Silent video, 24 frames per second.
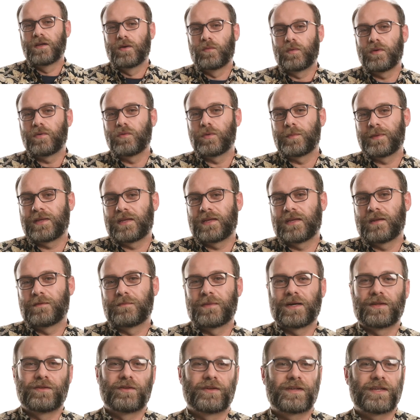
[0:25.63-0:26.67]
We will begin
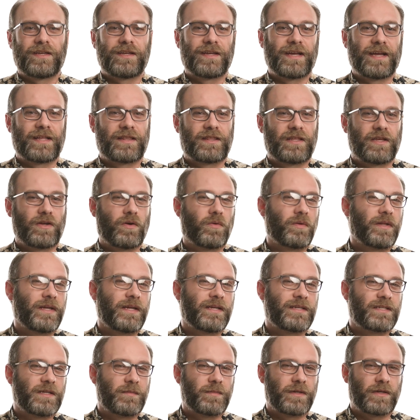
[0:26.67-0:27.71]
by looking at the only
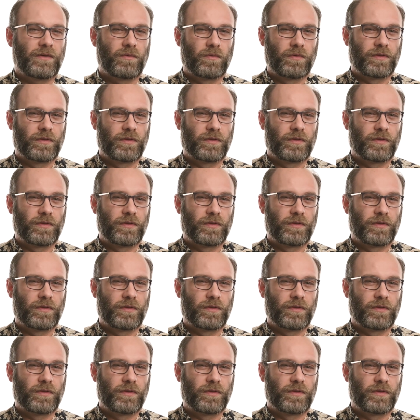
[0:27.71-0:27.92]
endemic